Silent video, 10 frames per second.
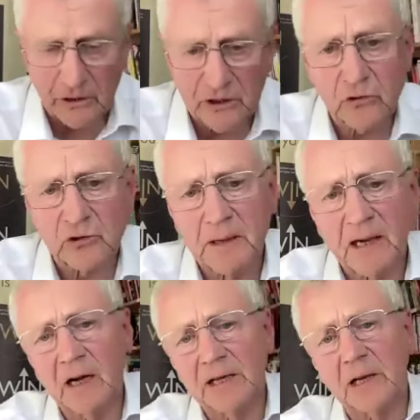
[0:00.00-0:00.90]
Now, we talked
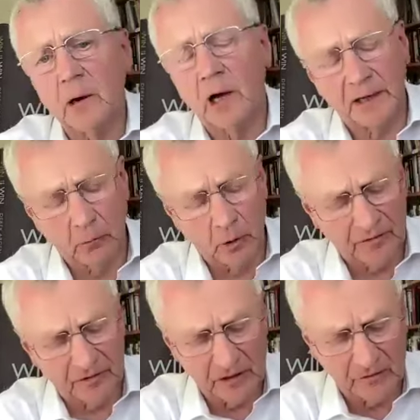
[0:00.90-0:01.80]
about high net
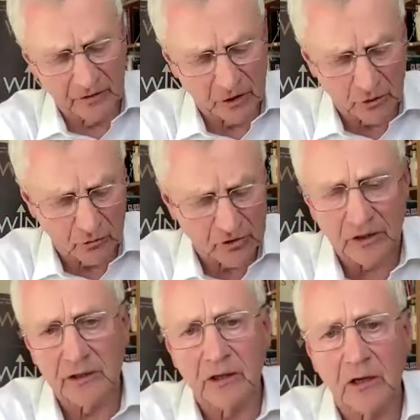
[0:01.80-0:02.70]
worth
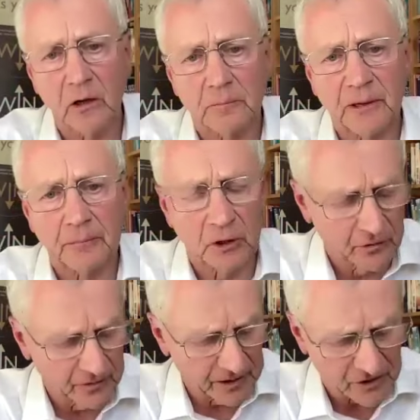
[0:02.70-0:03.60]
individuals, and a lot of
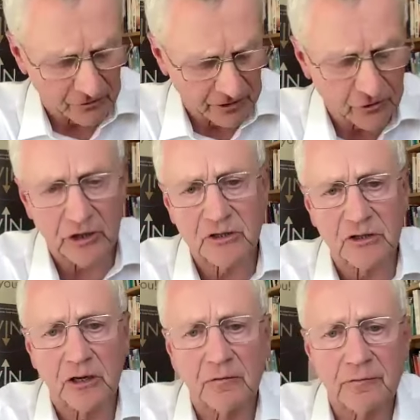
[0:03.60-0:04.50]
people on this are
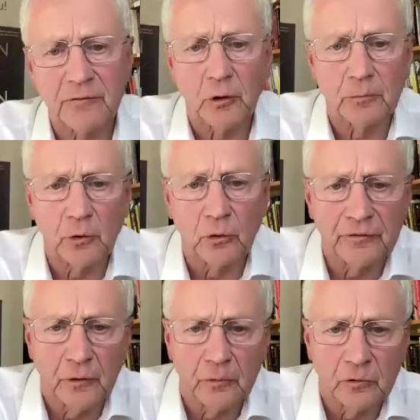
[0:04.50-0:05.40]
interested in
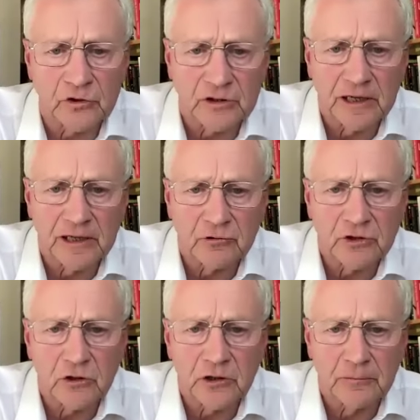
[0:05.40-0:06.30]
football. Football's a
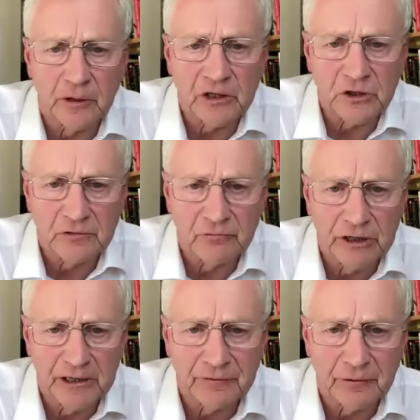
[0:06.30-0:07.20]
dangerous occupation,
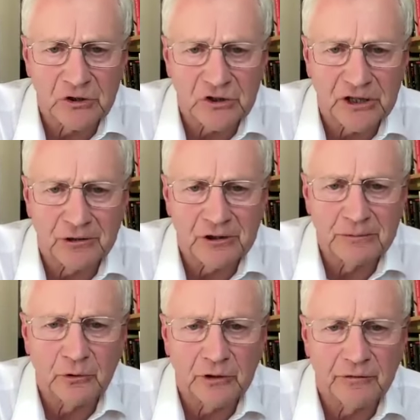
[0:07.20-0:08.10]
really, from a
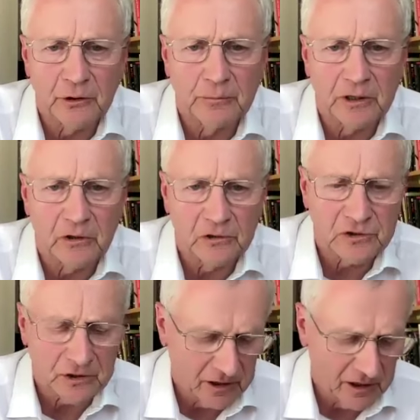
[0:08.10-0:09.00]
security point of view,
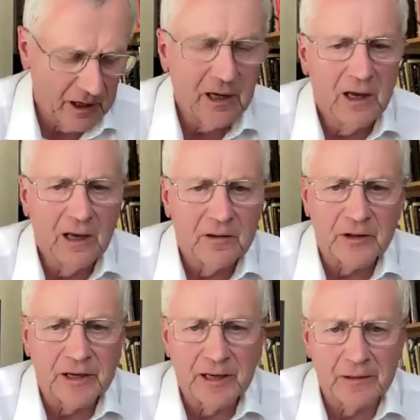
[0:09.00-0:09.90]
because
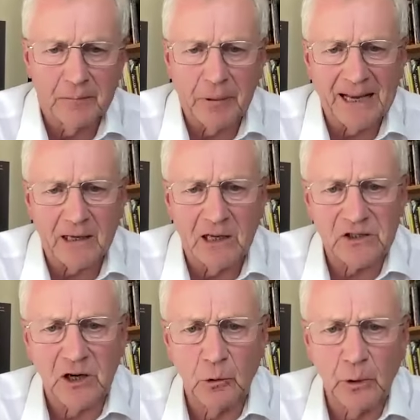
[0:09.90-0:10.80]
the bad
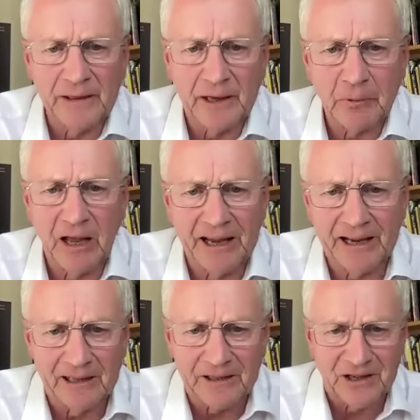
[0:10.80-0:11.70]
guys know when they're
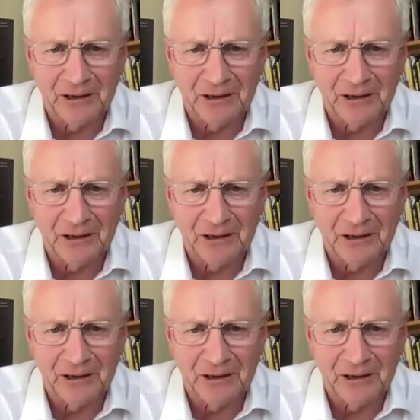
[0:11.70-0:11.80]
playing,